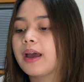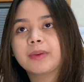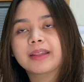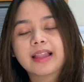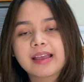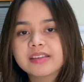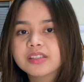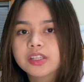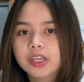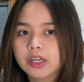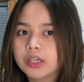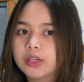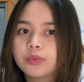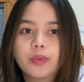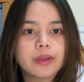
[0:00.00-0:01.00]
But last
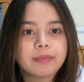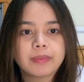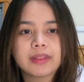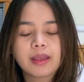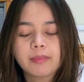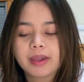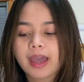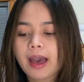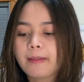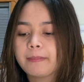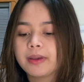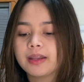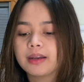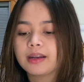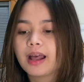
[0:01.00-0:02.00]
year when pandemic
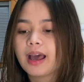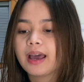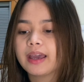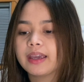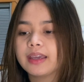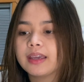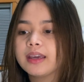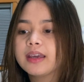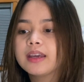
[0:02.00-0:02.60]
happened, I